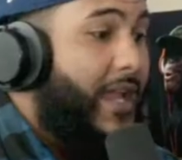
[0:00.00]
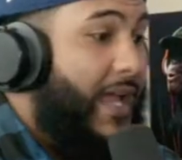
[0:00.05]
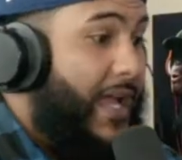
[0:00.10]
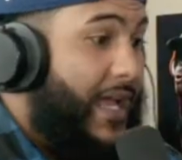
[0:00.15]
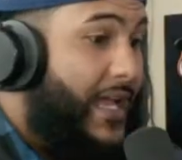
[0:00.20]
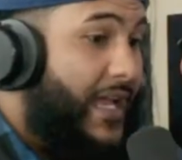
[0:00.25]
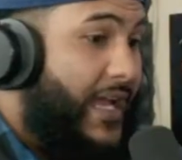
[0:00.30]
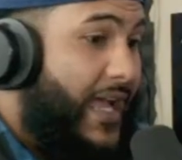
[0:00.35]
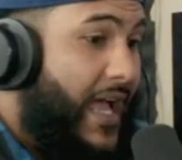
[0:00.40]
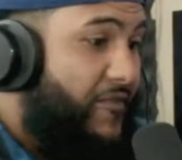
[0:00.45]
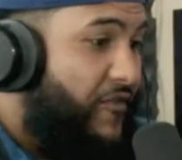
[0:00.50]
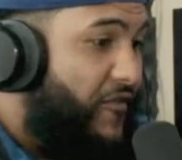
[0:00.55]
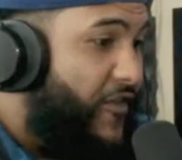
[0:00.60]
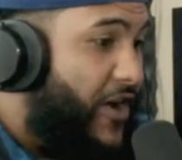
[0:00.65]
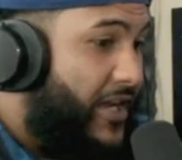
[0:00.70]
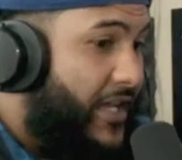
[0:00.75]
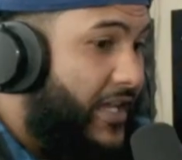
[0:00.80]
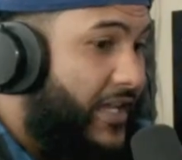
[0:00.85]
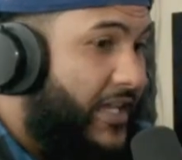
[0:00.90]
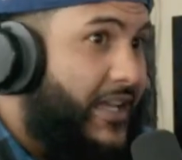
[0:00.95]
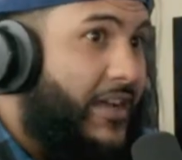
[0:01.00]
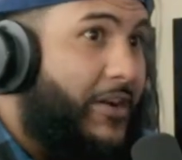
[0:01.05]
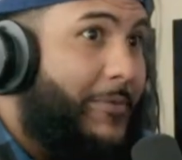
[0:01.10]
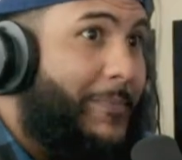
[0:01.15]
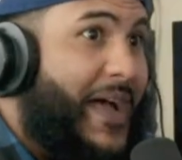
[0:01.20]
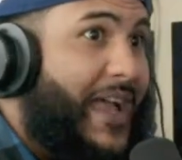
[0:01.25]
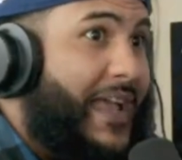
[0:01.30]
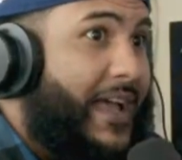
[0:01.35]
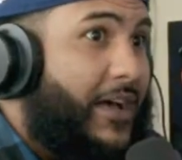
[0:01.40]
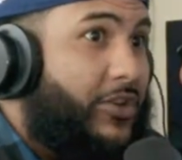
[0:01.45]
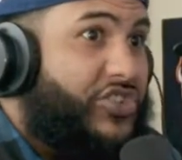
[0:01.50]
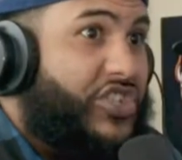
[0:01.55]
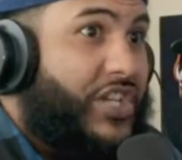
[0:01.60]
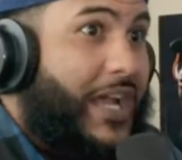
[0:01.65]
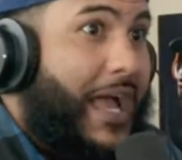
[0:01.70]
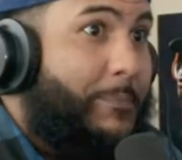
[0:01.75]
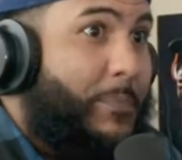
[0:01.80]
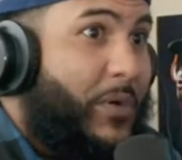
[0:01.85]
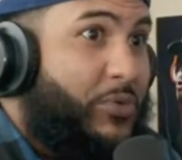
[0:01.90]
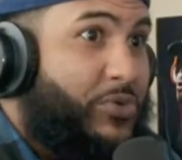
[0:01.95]
Whatever oh, yeah, the he got fucking killed by El
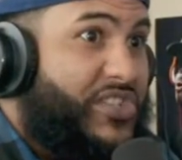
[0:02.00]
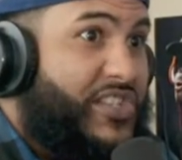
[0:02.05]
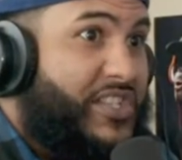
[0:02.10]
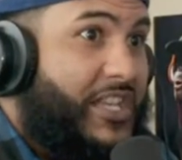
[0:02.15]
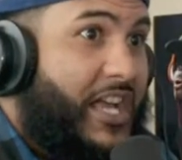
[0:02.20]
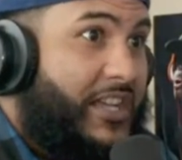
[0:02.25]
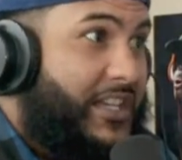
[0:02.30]
Chapo's